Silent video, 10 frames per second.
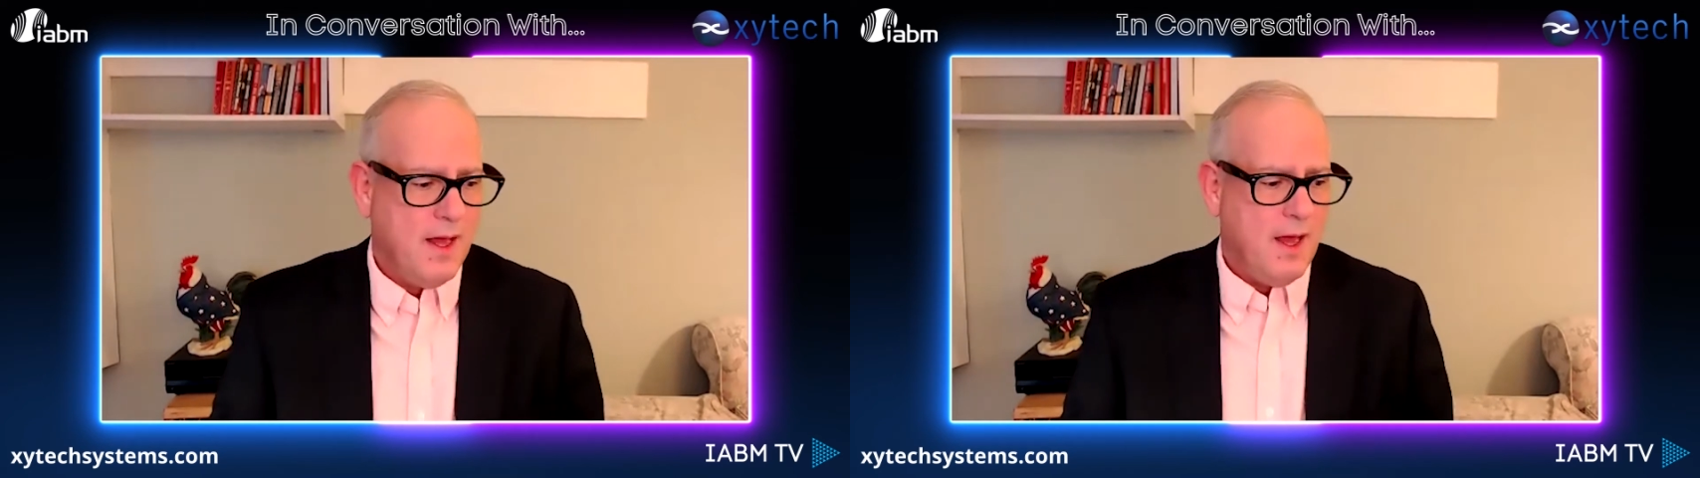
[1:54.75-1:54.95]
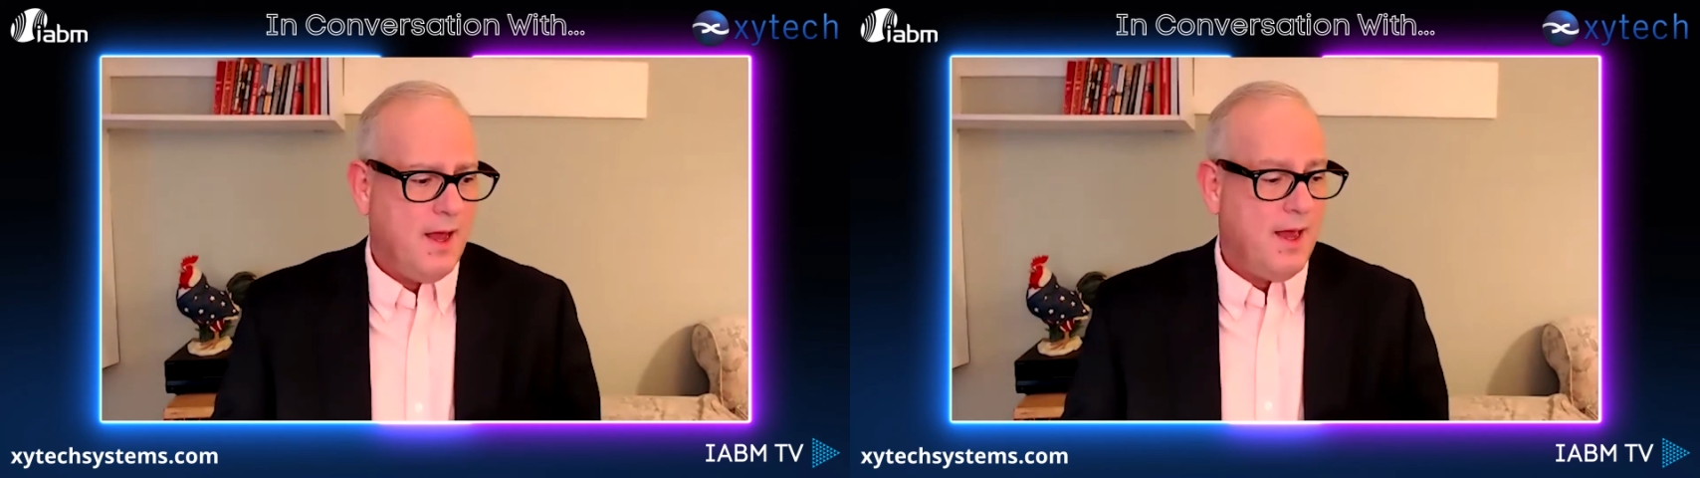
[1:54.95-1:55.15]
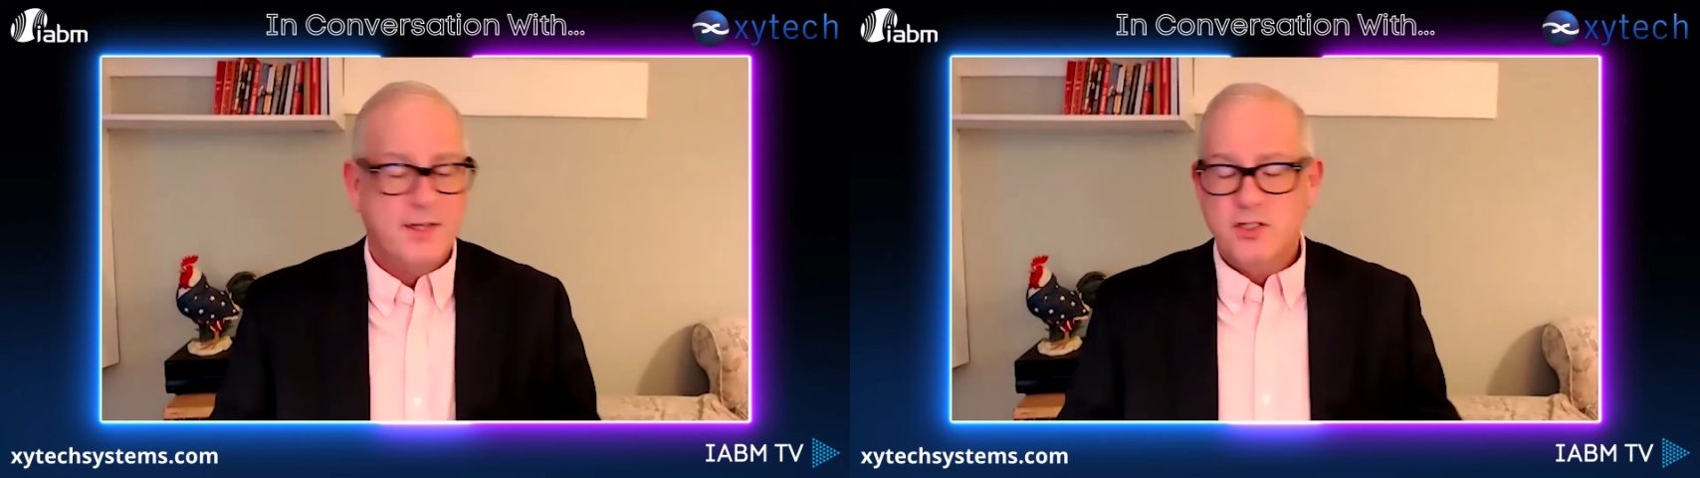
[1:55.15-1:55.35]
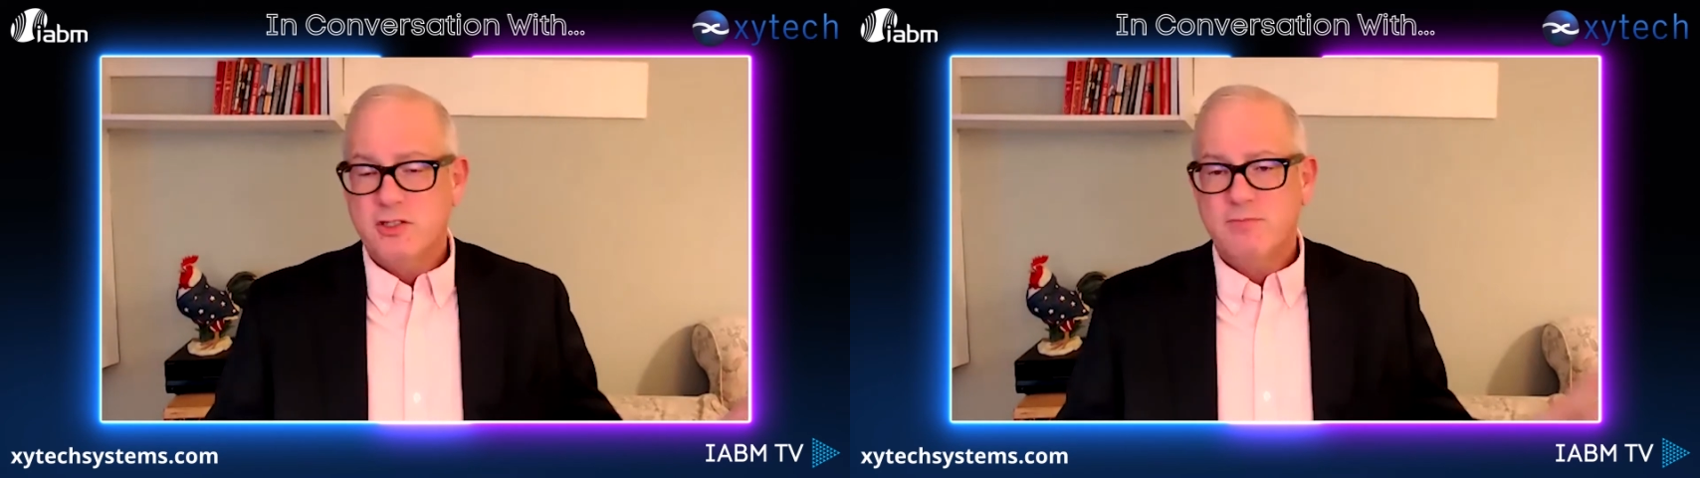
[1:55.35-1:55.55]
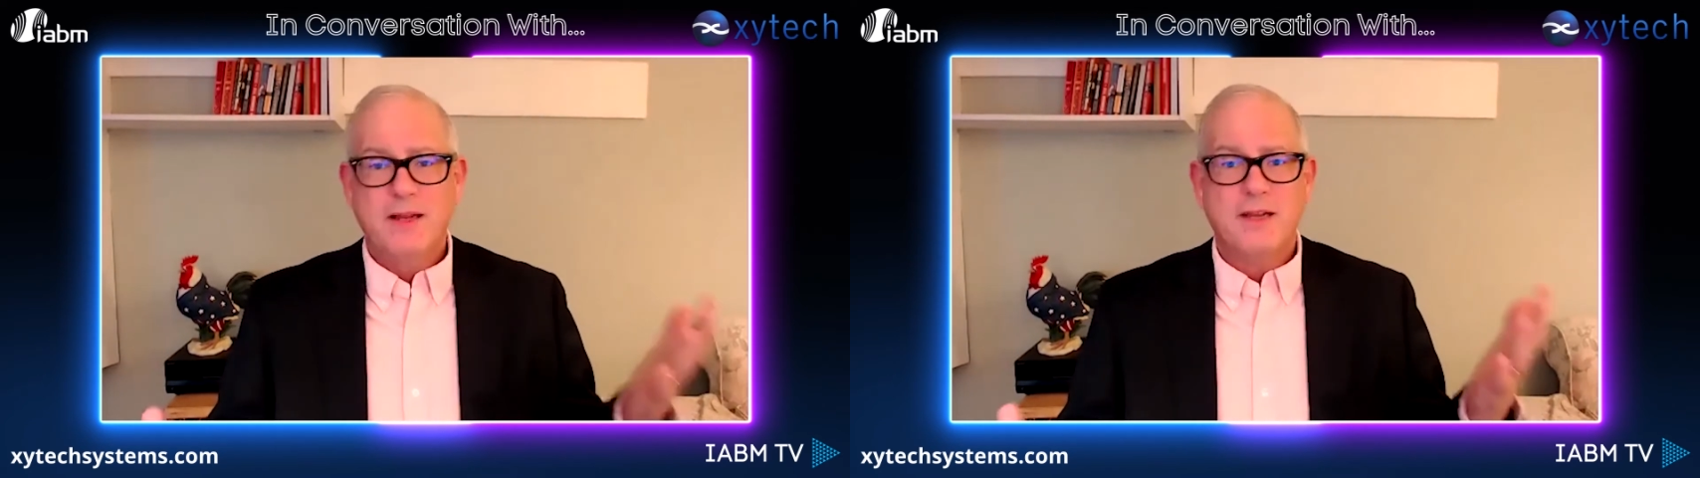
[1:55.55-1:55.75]
And it's used
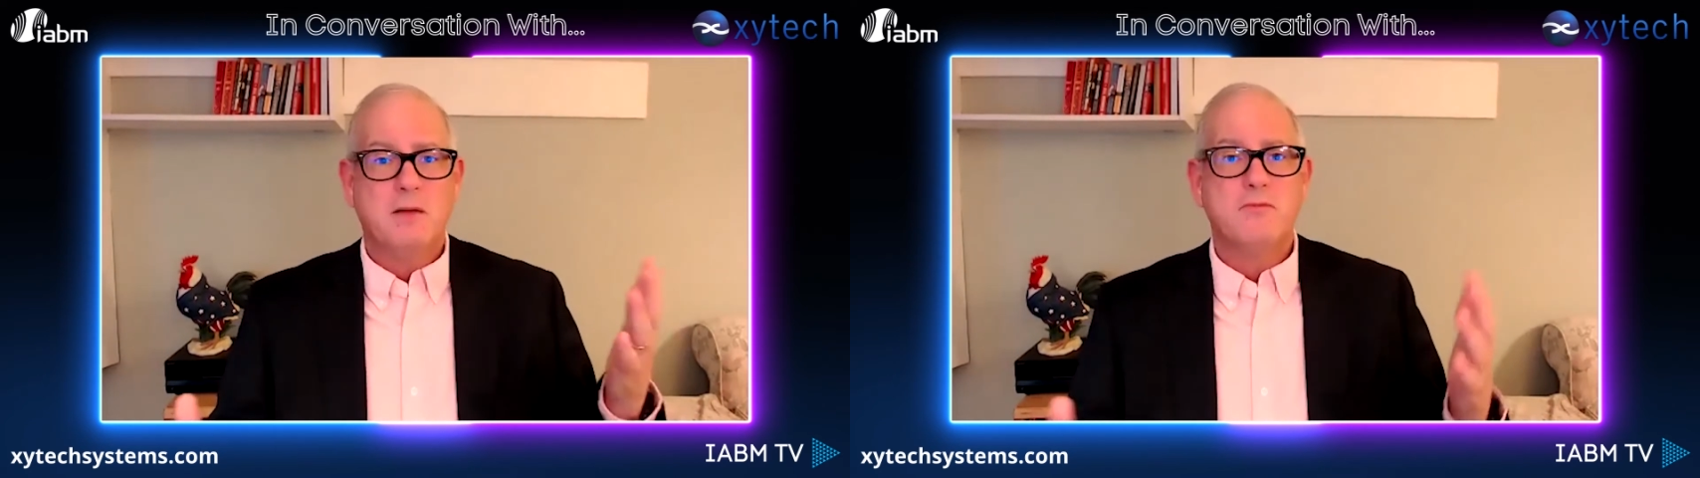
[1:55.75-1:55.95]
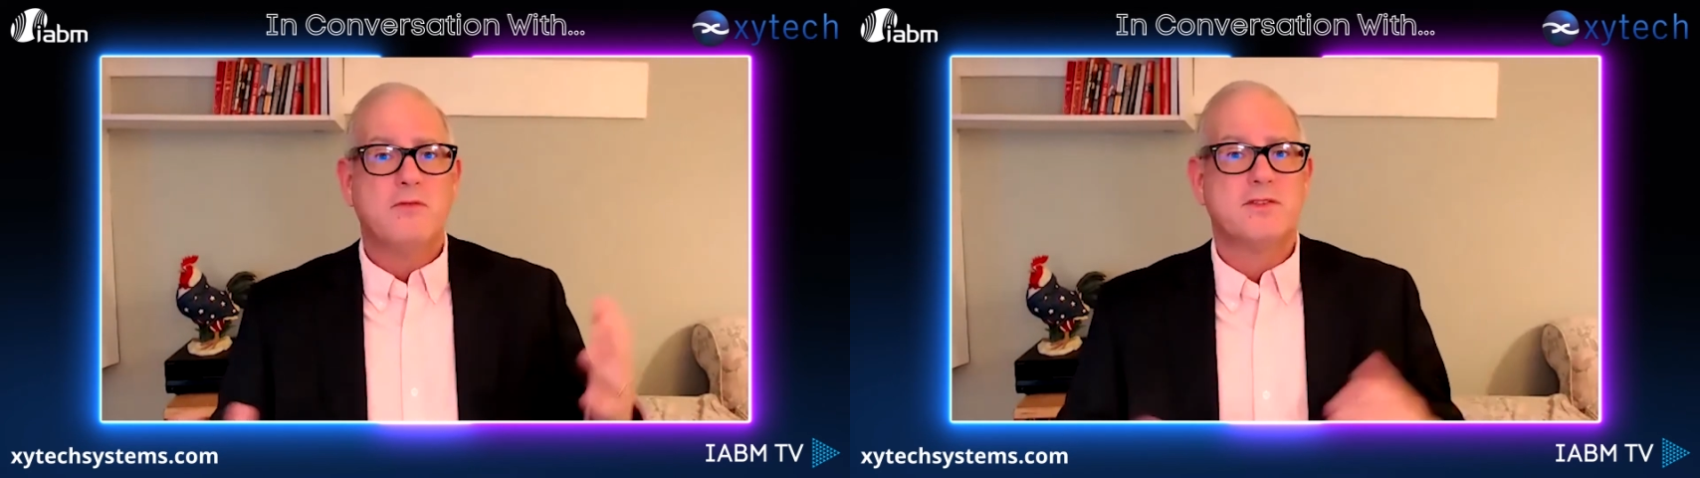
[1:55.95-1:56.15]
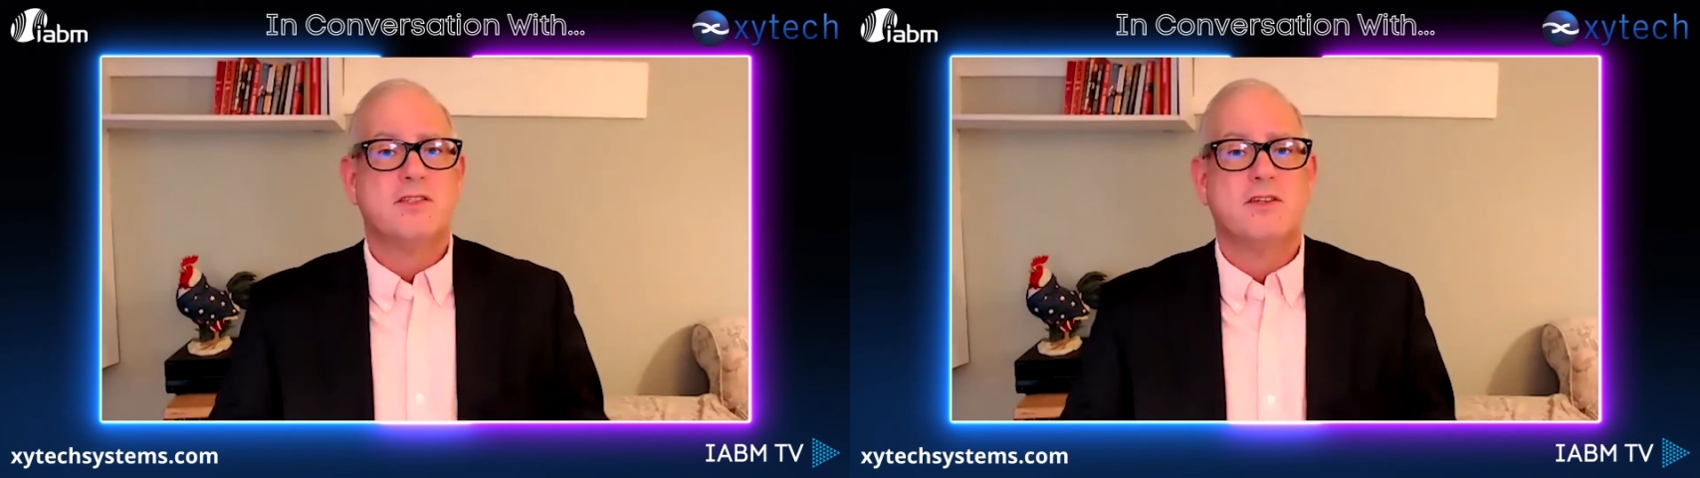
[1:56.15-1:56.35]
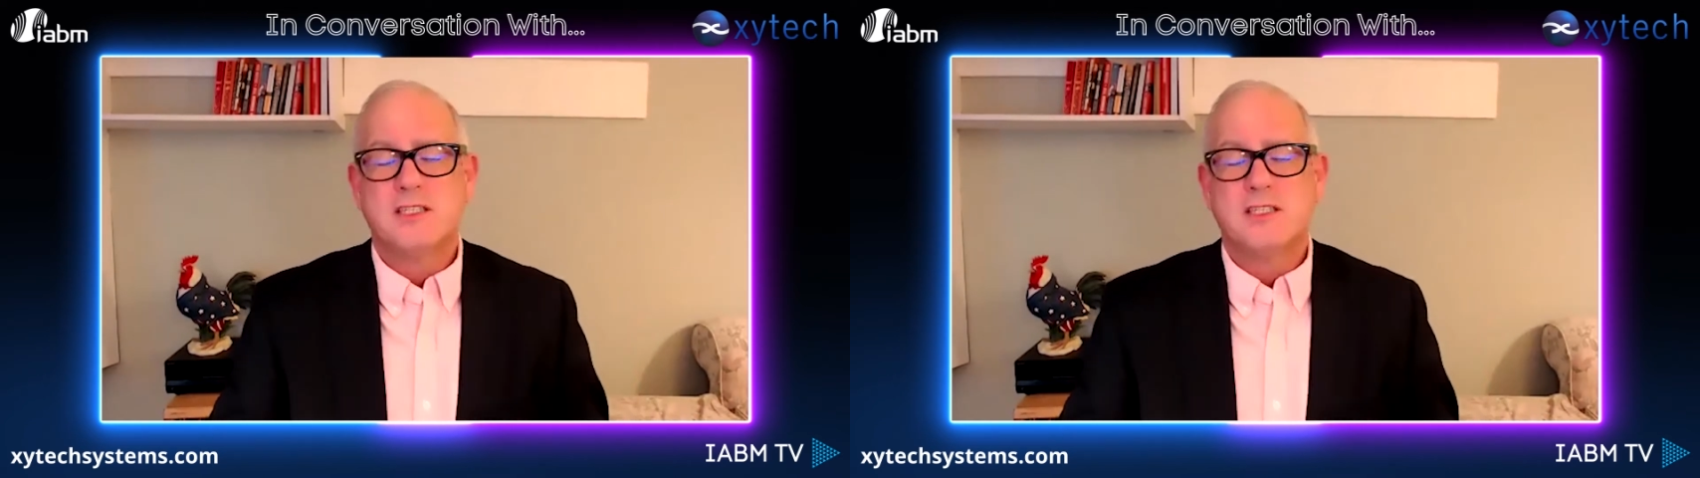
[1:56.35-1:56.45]
by any number of facilities,